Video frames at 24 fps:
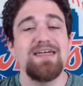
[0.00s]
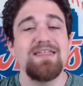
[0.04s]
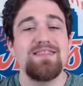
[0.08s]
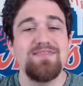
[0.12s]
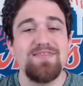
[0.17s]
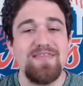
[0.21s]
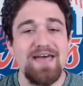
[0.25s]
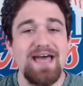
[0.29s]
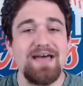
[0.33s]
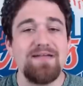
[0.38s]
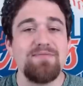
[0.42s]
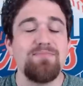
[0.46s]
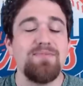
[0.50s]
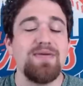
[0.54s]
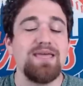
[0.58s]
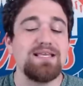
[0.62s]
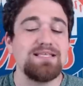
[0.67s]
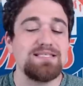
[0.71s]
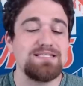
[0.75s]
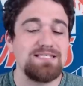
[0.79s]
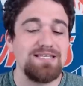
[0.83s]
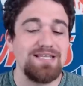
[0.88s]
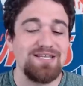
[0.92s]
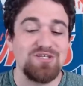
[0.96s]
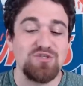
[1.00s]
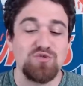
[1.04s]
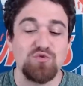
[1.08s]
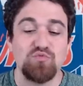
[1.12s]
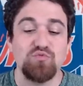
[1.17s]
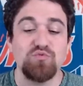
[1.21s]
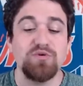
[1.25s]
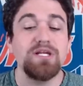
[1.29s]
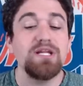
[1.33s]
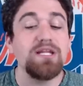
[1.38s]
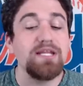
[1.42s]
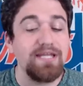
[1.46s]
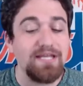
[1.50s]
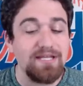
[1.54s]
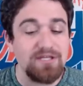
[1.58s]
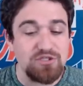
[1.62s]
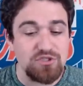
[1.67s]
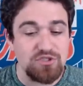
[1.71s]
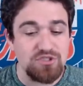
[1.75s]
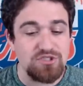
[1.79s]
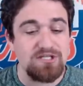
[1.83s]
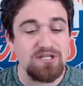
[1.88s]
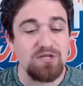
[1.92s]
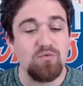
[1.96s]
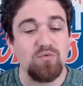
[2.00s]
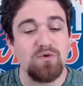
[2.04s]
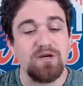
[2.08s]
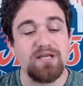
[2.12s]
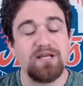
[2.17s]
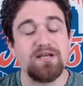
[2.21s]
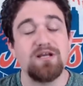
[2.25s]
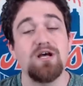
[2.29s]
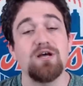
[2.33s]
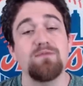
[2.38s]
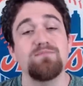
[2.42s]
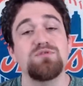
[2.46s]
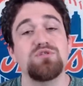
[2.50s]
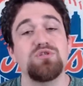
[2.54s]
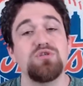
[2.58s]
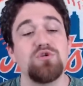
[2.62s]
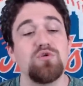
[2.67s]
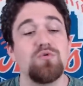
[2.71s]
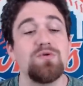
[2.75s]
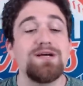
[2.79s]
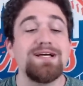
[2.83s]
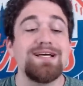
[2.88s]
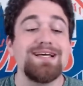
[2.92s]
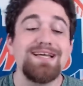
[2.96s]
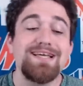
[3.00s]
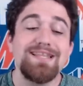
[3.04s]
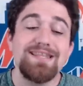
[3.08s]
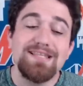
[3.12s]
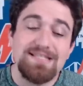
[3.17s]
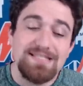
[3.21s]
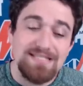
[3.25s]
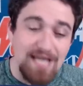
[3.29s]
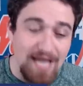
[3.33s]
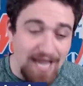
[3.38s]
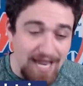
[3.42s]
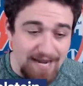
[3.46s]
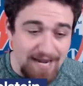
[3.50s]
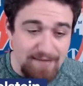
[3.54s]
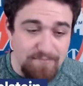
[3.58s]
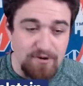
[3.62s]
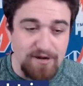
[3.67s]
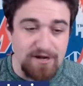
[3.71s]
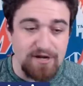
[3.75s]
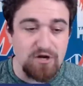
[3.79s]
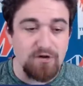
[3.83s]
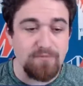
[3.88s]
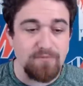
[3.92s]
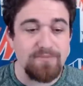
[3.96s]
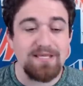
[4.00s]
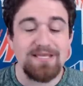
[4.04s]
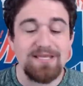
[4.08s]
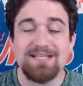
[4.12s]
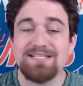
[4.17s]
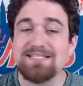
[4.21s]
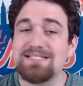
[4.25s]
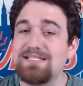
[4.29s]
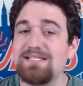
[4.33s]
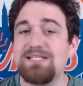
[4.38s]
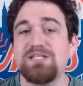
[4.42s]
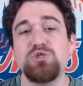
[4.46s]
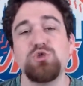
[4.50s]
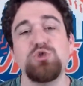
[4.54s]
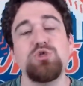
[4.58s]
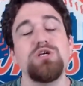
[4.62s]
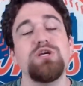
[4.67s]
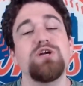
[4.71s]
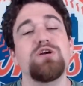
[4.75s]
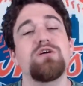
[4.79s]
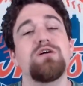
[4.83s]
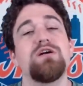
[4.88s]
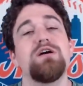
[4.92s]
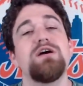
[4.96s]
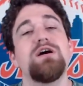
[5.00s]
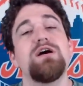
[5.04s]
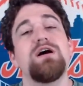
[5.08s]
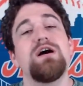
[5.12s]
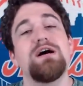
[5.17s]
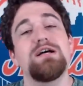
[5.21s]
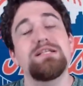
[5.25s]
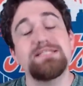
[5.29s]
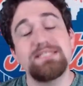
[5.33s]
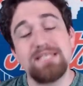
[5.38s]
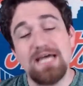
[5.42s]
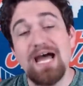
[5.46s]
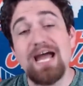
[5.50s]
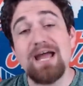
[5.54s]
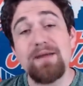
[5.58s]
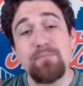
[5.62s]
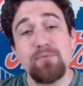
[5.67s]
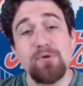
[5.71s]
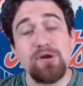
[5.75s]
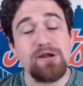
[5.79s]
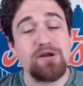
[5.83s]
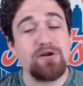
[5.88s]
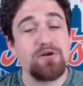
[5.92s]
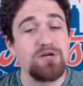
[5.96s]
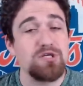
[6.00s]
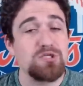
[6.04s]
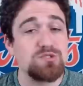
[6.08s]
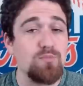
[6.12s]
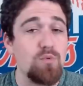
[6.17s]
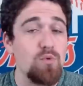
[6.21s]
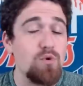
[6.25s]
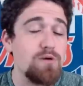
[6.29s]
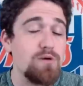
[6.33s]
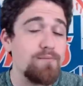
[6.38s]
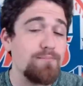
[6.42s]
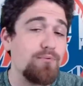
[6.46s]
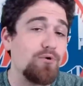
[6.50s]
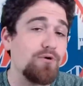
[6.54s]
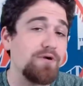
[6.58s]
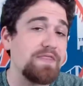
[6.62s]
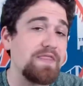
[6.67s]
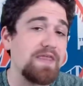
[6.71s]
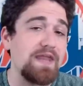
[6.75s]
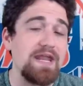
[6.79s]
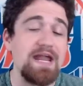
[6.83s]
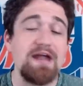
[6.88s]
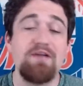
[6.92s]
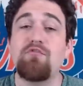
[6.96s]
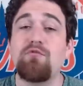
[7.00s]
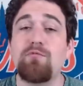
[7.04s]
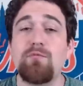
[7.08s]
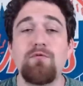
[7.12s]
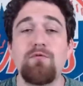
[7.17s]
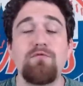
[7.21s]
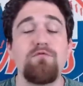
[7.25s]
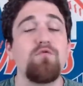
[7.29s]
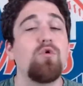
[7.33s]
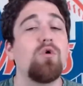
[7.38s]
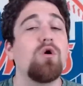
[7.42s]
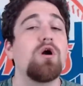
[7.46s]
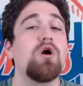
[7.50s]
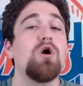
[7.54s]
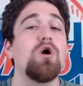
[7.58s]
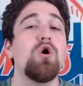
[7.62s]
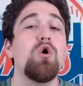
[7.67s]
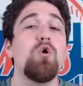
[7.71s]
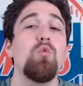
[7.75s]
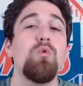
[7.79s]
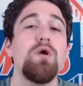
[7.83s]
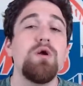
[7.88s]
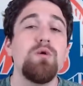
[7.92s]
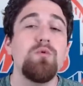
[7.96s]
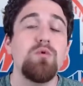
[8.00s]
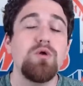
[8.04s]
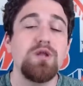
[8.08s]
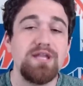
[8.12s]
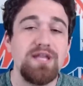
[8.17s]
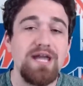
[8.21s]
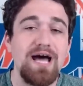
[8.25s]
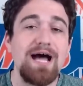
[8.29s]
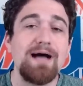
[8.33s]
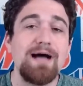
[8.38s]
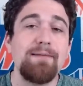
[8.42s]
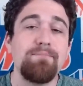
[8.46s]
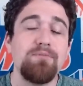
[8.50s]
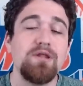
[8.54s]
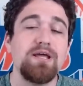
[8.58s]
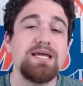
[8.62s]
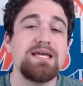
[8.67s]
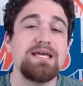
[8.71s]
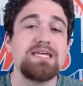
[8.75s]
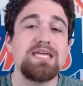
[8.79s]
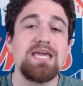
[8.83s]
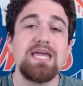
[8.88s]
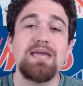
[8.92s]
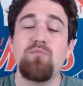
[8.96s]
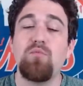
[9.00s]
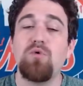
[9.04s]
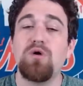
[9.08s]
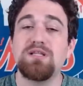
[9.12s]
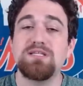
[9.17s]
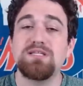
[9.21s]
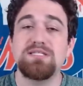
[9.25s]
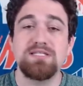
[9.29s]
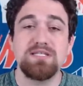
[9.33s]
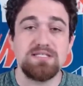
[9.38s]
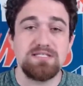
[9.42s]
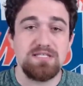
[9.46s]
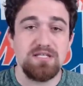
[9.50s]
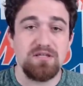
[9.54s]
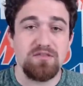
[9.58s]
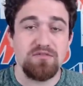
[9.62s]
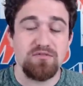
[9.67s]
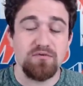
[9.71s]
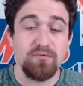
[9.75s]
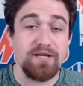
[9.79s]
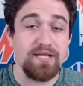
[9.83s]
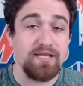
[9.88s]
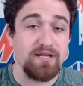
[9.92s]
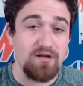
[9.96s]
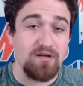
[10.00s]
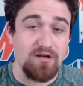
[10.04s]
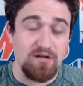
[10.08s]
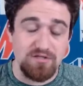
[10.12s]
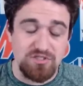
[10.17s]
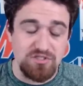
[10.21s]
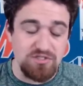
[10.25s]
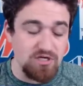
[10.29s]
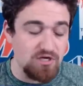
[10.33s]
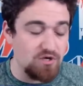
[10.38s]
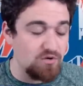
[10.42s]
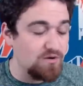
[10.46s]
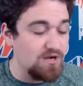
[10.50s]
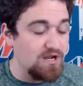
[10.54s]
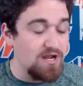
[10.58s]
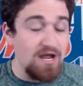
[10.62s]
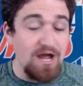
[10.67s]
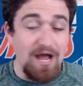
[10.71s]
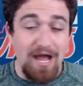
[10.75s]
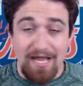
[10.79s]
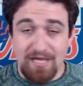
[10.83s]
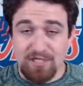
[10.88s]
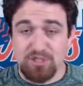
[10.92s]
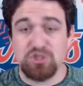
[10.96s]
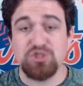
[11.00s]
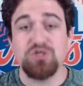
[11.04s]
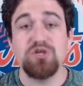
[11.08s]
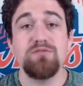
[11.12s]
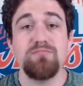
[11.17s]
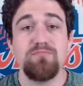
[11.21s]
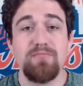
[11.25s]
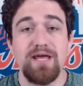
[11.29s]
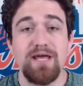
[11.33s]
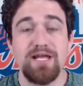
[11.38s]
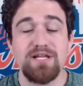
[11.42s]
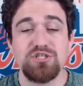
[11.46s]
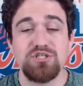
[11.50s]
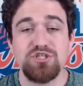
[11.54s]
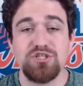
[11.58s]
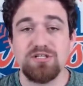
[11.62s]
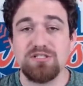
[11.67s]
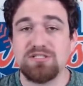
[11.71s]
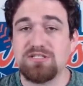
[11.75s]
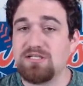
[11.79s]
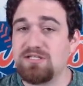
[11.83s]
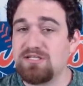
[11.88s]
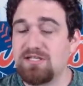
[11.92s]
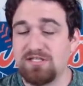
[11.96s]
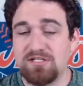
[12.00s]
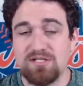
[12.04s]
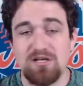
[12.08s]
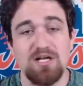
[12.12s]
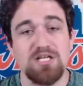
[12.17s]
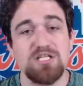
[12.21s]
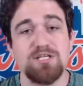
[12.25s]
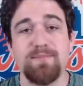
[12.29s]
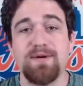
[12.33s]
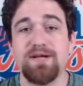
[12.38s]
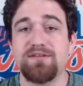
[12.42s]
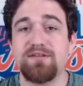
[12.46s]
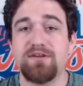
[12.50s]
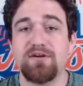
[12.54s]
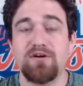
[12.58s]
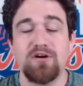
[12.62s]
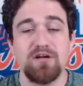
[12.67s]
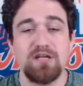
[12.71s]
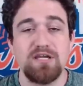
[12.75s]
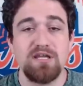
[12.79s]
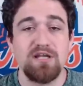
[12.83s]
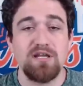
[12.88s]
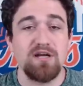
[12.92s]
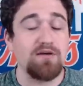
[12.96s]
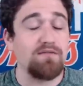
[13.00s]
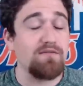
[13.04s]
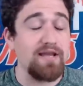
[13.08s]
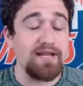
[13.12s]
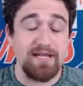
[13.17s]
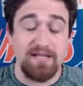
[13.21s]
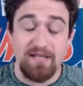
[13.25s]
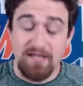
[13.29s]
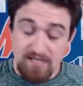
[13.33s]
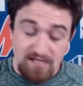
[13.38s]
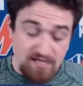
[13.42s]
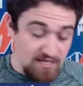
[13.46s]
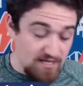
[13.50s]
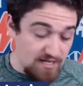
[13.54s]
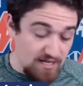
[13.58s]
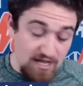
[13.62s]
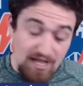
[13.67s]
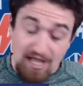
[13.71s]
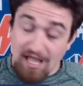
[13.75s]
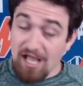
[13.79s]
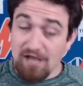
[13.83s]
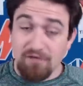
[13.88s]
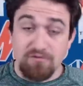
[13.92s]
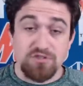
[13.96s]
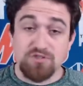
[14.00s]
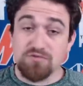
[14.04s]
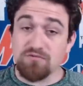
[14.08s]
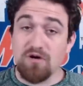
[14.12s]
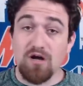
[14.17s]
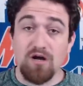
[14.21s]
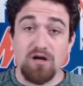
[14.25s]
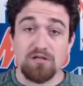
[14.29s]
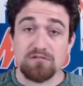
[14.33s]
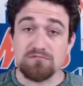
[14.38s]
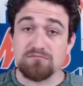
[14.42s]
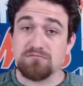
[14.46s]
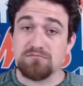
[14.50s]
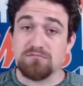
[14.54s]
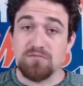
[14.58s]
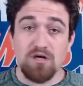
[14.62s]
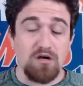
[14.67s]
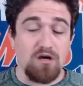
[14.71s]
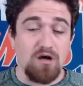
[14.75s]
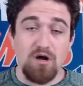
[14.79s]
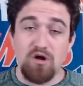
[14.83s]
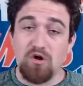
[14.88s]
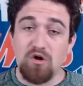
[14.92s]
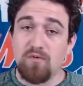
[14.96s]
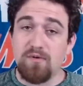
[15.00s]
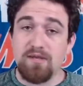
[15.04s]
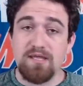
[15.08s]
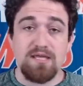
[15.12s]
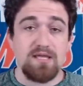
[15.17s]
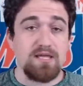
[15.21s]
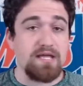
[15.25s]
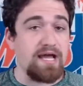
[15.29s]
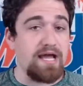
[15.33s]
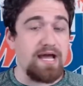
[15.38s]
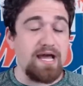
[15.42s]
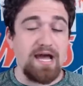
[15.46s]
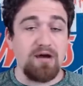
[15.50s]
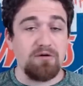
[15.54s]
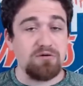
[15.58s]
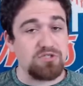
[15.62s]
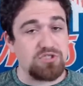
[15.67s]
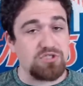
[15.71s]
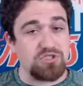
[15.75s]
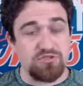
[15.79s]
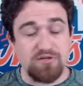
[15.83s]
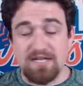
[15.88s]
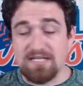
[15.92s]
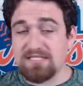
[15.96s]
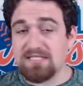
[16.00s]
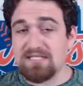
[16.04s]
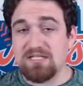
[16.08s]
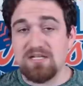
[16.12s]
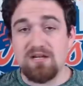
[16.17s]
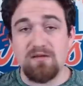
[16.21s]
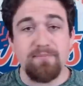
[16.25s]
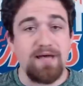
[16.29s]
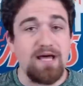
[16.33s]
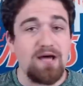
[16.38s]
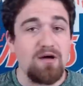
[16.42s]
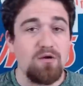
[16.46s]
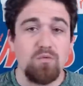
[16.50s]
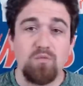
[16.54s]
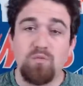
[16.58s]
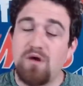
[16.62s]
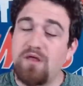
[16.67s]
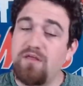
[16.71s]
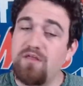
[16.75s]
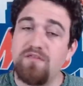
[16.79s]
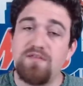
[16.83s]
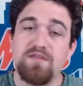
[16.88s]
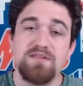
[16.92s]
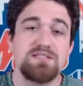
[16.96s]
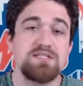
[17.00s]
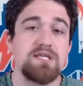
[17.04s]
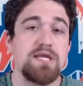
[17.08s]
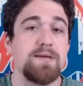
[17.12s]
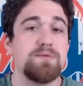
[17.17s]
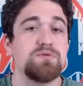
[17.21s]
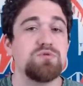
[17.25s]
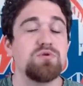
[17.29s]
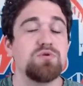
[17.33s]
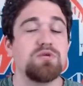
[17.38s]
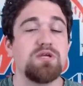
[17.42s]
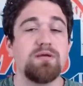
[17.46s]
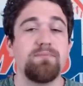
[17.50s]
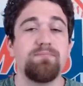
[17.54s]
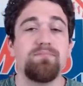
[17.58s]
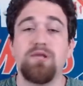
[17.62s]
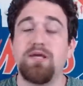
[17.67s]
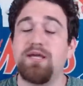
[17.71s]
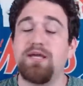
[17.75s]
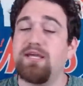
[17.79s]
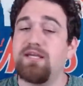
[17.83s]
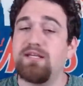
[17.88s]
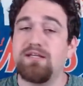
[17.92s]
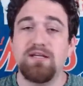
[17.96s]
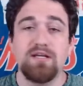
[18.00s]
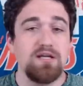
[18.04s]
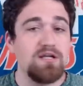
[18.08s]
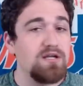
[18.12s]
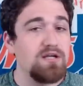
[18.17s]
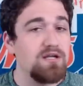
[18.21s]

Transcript: That makes things really interesting when it comes to the tiebreaker, because this year, a tiebreaker is more important than ever before. We will not play a game 163. And also, I should mention, since I talked about the Hurricane already, I was wrong all week. I was stressing about whether these games would get played.